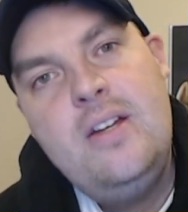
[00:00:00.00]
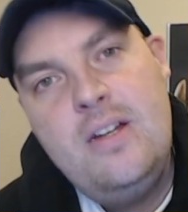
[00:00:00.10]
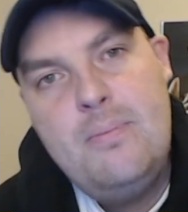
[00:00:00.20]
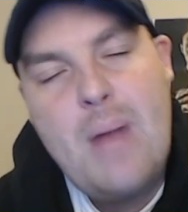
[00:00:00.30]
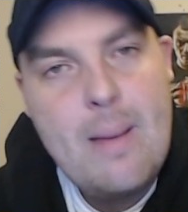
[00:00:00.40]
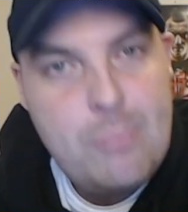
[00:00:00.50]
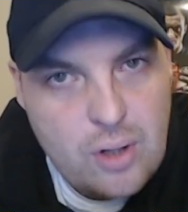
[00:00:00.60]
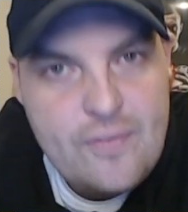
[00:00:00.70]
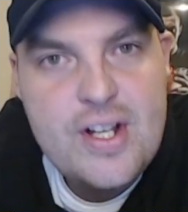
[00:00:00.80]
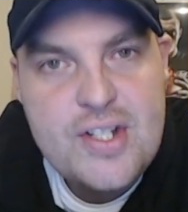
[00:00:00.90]
My
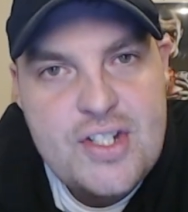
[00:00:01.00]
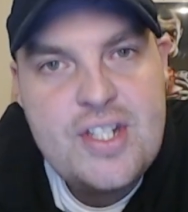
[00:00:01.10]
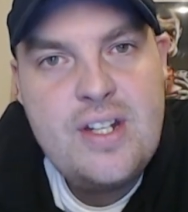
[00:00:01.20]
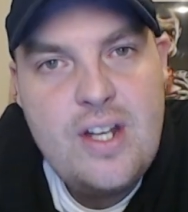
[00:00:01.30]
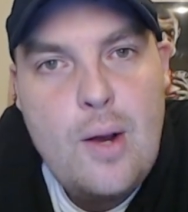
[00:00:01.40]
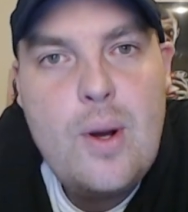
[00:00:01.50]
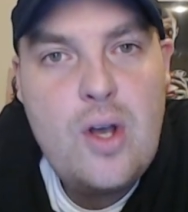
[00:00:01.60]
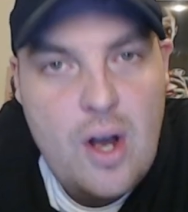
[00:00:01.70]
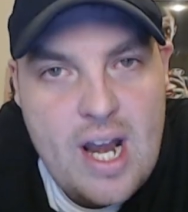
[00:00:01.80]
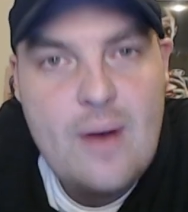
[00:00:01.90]
brothers who are
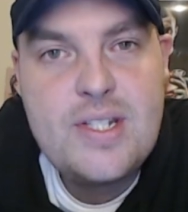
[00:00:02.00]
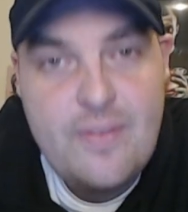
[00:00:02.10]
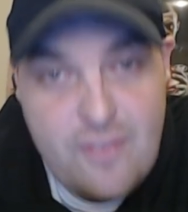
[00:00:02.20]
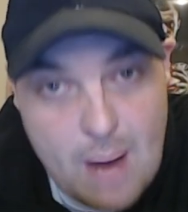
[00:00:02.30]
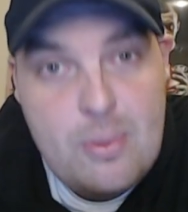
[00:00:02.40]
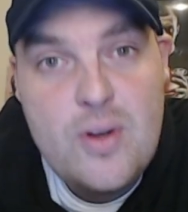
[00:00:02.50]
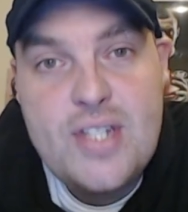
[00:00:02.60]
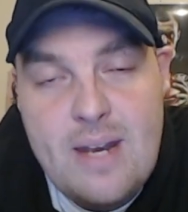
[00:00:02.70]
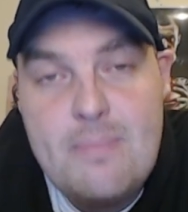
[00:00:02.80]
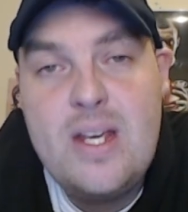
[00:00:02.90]
going out to
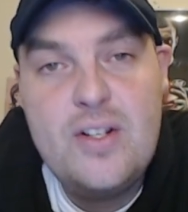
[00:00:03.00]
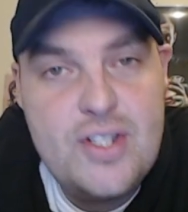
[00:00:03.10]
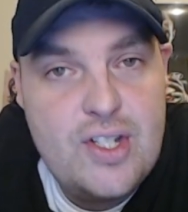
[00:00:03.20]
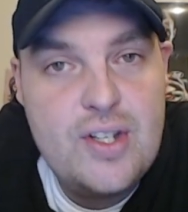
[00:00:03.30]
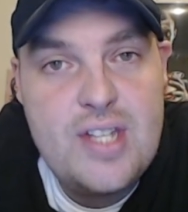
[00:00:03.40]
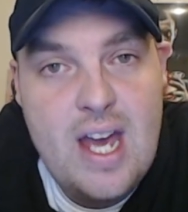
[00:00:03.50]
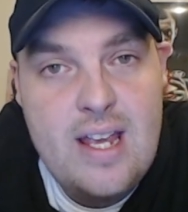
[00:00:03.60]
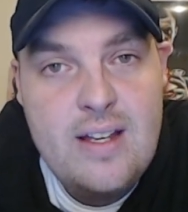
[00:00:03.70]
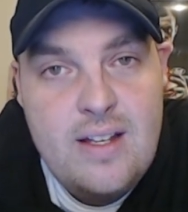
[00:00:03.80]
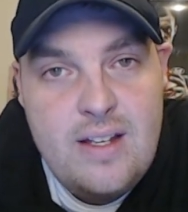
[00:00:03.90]
represent me on Sunday,
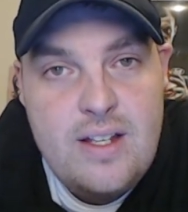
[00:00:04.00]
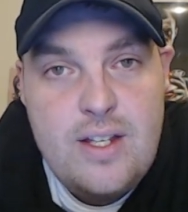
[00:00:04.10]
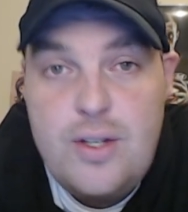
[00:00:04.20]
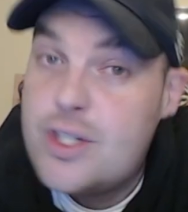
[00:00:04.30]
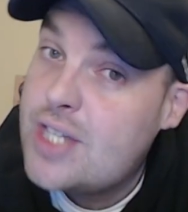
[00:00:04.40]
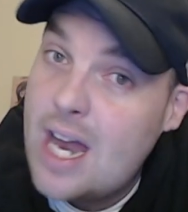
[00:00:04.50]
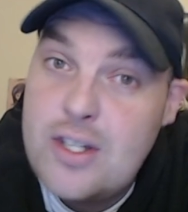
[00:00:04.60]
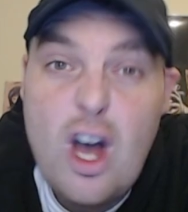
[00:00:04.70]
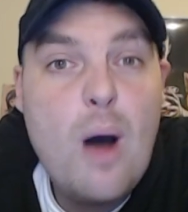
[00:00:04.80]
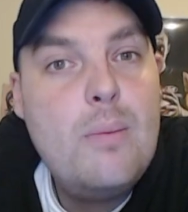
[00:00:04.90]
you
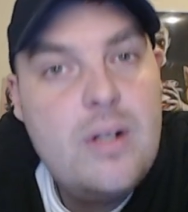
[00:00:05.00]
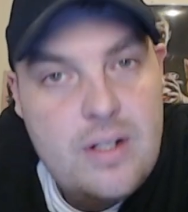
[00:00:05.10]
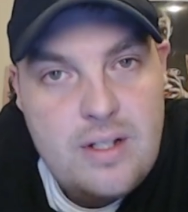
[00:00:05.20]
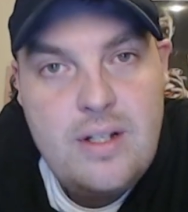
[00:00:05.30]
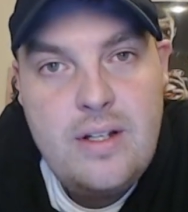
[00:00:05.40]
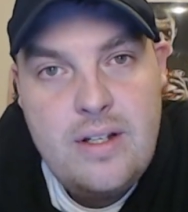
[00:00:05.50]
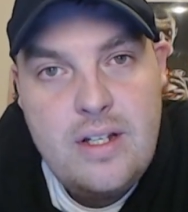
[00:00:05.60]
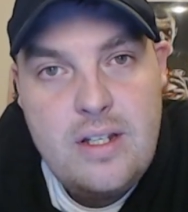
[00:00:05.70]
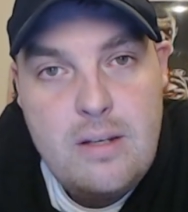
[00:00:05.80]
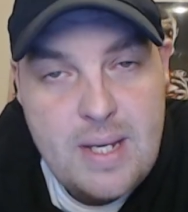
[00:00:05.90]
stand up.
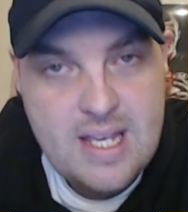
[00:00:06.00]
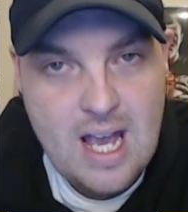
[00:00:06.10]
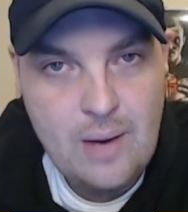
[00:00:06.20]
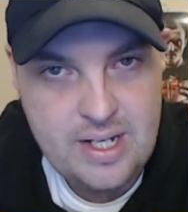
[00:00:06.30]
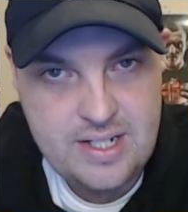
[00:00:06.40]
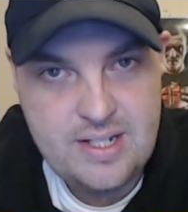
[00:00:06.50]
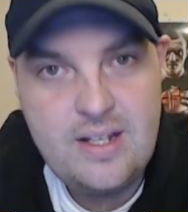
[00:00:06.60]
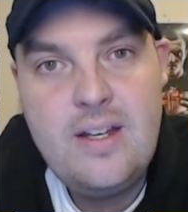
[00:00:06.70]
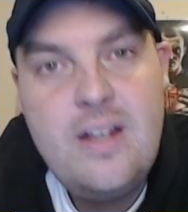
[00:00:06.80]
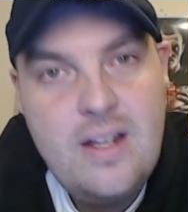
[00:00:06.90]
You be counted.
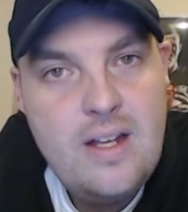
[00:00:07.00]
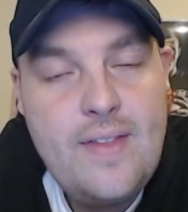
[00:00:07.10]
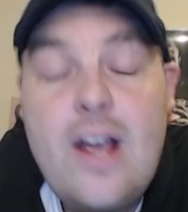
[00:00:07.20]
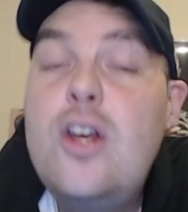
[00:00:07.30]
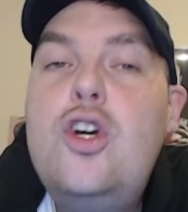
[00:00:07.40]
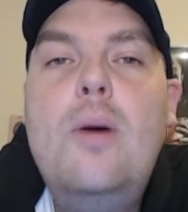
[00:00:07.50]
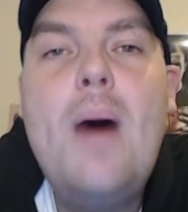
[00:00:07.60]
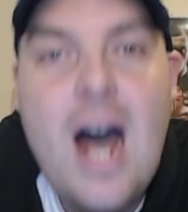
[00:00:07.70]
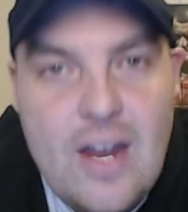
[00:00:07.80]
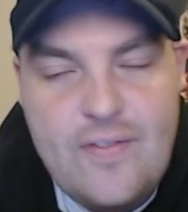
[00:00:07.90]
They're going to come
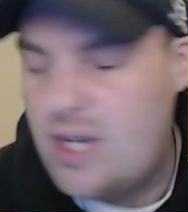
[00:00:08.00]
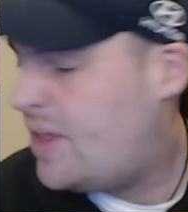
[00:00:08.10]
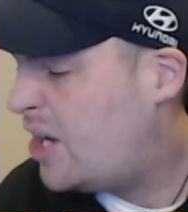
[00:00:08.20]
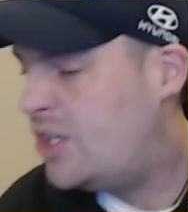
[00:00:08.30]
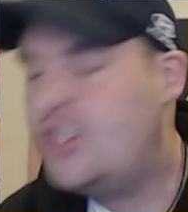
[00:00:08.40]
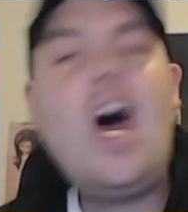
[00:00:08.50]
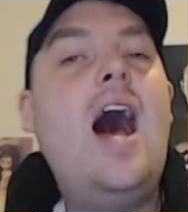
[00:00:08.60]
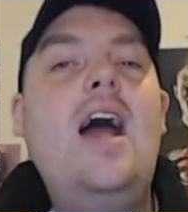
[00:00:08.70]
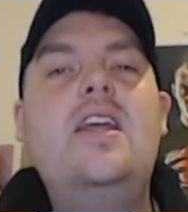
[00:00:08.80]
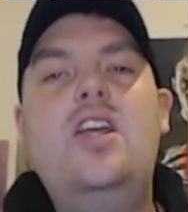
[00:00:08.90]
hard for you. They're going to
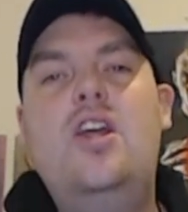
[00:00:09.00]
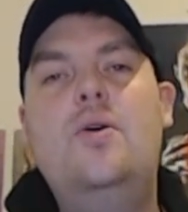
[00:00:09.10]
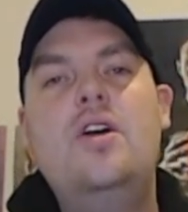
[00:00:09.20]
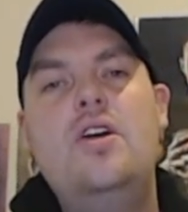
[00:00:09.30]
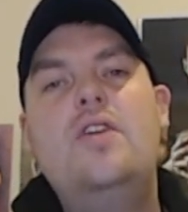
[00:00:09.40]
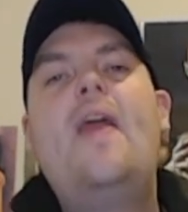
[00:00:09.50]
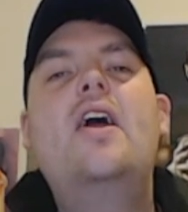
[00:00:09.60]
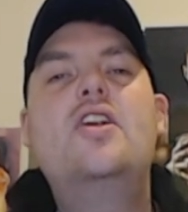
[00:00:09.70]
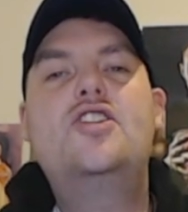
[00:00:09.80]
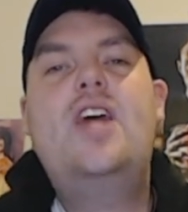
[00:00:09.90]
target you. They're going
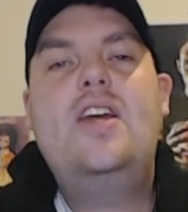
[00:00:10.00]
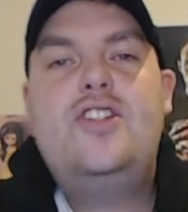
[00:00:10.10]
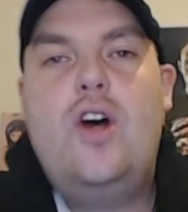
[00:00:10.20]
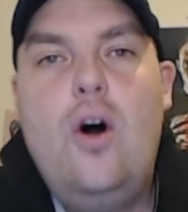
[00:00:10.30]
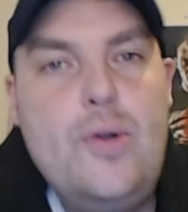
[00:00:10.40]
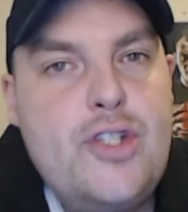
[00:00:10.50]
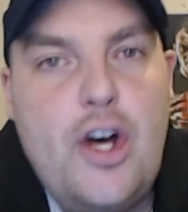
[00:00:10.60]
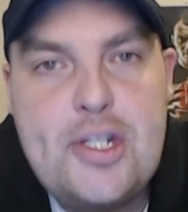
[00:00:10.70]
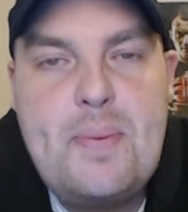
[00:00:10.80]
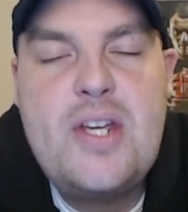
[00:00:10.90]
to say all
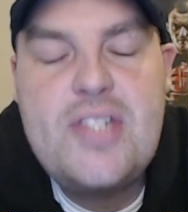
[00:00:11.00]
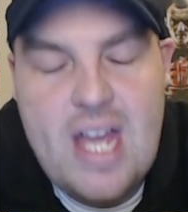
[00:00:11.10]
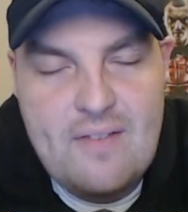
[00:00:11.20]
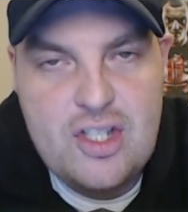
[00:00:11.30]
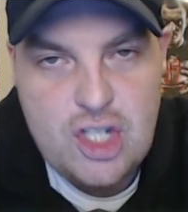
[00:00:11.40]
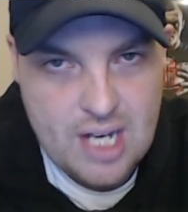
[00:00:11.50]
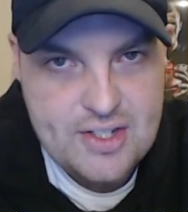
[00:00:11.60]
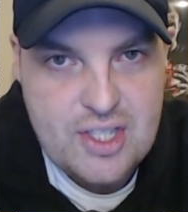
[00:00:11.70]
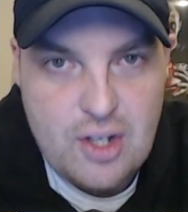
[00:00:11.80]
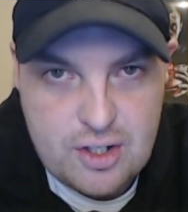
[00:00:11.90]
sorts because they have a chance
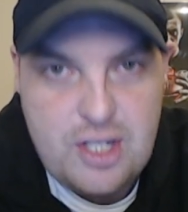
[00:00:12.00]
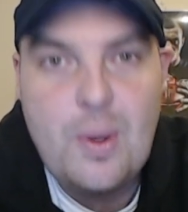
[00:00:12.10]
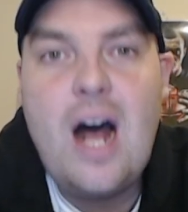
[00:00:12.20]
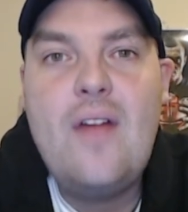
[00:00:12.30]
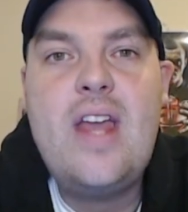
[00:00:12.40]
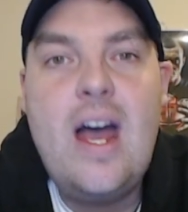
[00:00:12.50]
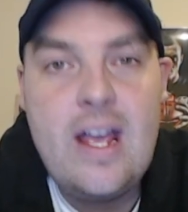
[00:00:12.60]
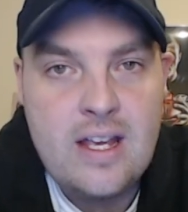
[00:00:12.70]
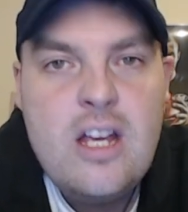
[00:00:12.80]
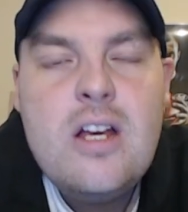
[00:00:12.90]
to knock you out of the 8.
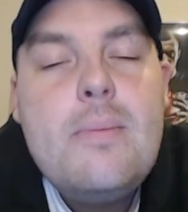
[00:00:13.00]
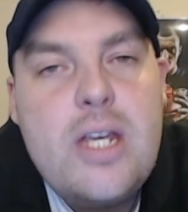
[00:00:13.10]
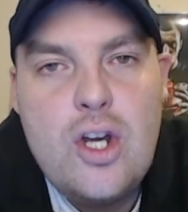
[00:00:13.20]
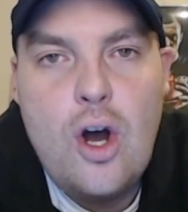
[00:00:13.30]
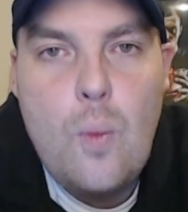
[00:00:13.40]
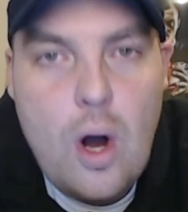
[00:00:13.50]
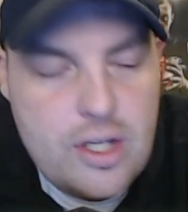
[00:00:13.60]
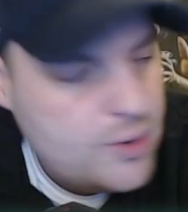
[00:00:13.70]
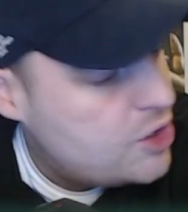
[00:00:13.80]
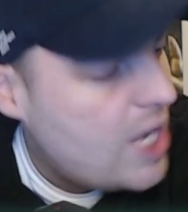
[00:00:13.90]
You know what? You
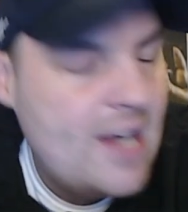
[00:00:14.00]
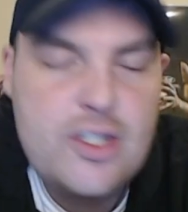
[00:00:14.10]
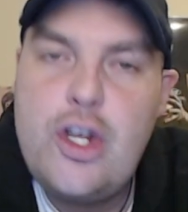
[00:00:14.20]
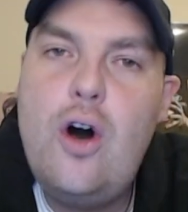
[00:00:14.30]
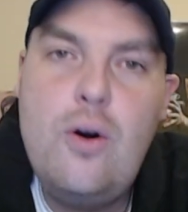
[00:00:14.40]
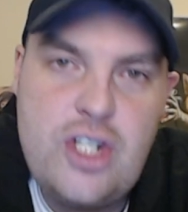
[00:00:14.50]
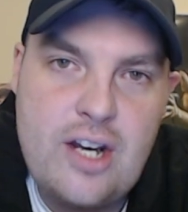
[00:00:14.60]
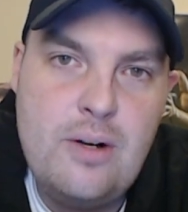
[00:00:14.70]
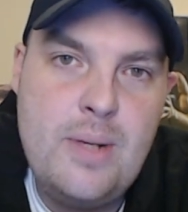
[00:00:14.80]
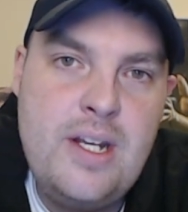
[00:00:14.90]
stand tall,
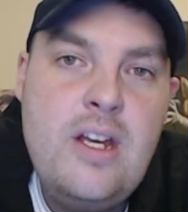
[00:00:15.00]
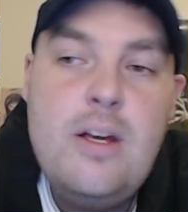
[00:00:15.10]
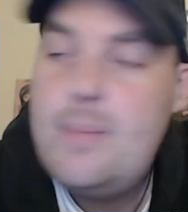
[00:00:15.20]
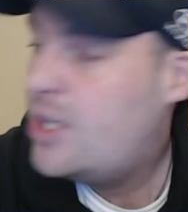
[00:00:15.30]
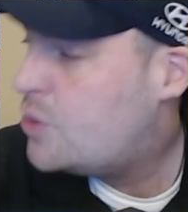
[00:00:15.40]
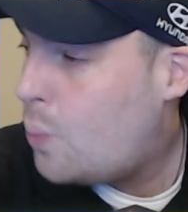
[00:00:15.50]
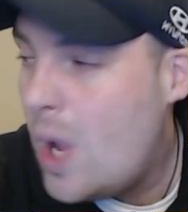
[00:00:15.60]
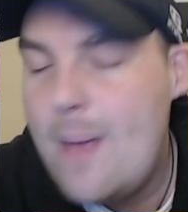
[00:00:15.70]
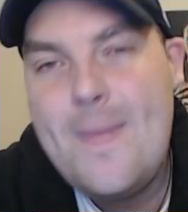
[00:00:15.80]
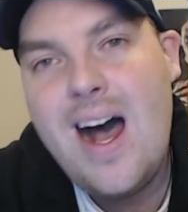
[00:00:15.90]
gentlemen, because
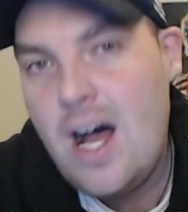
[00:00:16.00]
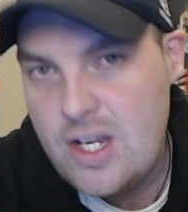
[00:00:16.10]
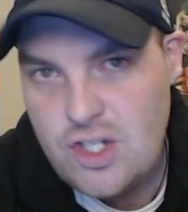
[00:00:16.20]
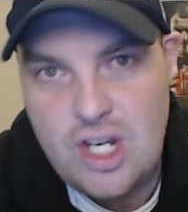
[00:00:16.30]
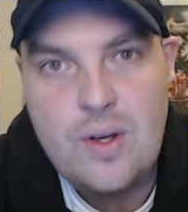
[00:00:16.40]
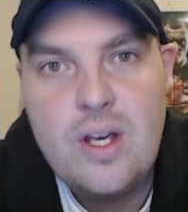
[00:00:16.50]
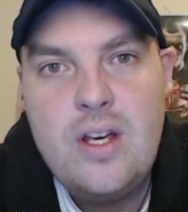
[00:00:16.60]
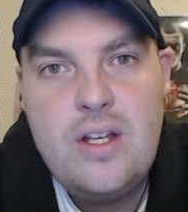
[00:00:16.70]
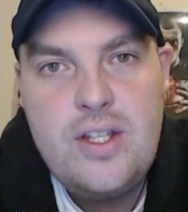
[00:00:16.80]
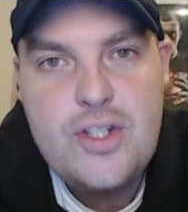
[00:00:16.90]
we're behind you.
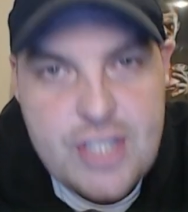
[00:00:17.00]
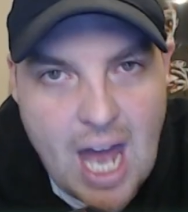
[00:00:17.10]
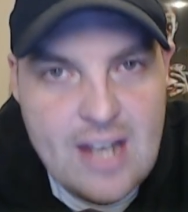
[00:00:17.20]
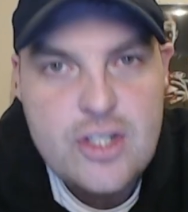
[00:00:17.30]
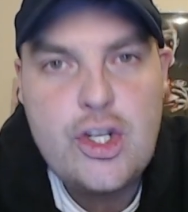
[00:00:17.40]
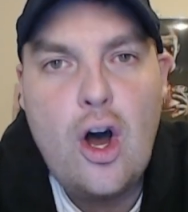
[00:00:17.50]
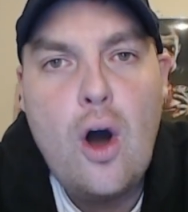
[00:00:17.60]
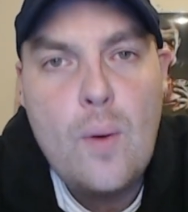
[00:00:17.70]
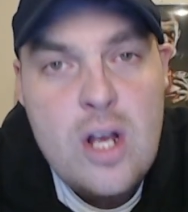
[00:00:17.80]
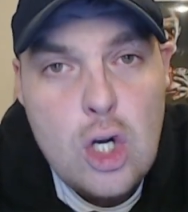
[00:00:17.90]
Stand
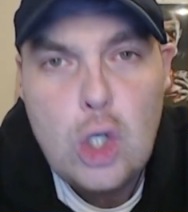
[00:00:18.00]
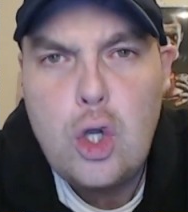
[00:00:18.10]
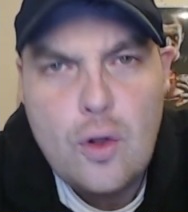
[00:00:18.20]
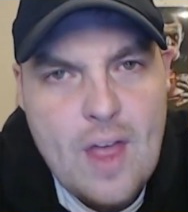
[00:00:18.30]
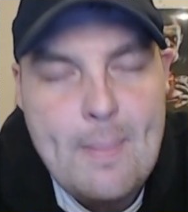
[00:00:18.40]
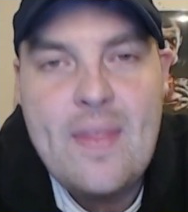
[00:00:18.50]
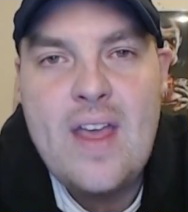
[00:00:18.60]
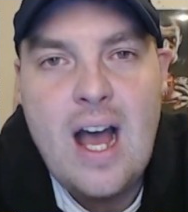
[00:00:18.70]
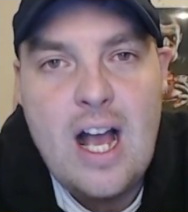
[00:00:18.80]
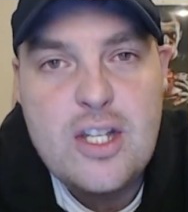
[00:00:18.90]
tall. Look them in
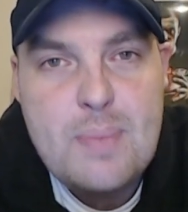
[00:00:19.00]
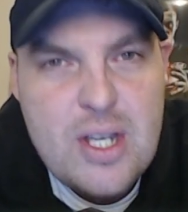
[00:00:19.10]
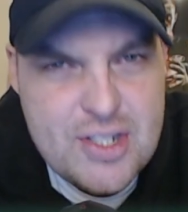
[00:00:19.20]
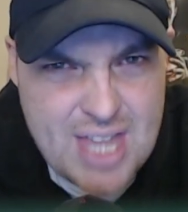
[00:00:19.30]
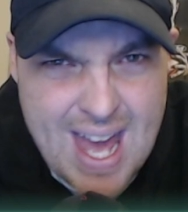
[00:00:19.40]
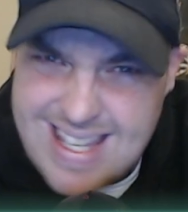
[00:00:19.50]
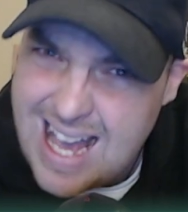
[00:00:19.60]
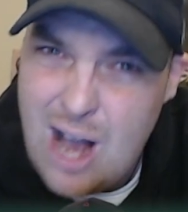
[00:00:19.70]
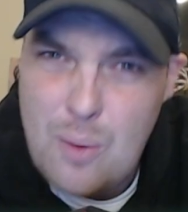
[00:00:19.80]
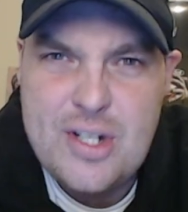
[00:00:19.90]
the eyes because they're
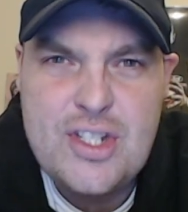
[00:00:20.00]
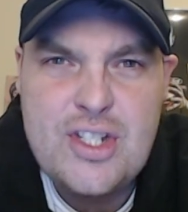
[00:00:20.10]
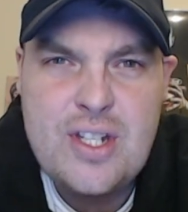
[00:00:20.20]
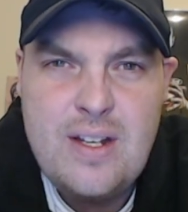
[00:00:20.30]
cowards.